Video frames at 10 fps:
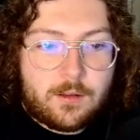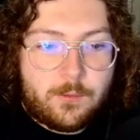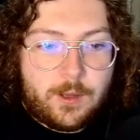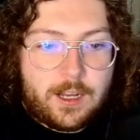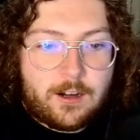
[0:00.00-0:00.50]

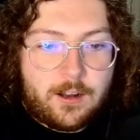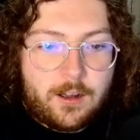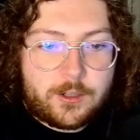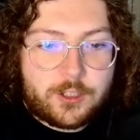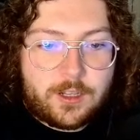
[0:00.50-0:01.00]
We got an
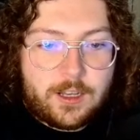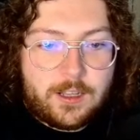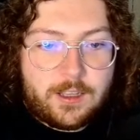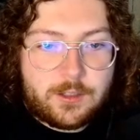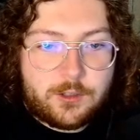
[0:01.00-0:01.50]
auction
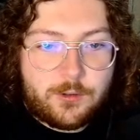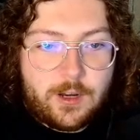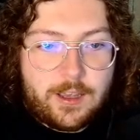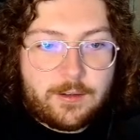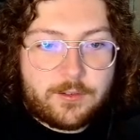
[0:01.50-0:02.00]
ending in
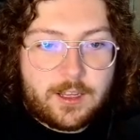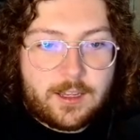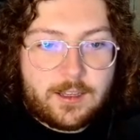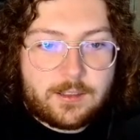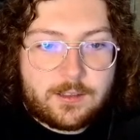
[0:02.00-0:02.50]
2.5
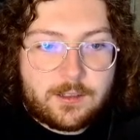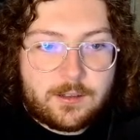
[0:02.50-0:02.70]
days.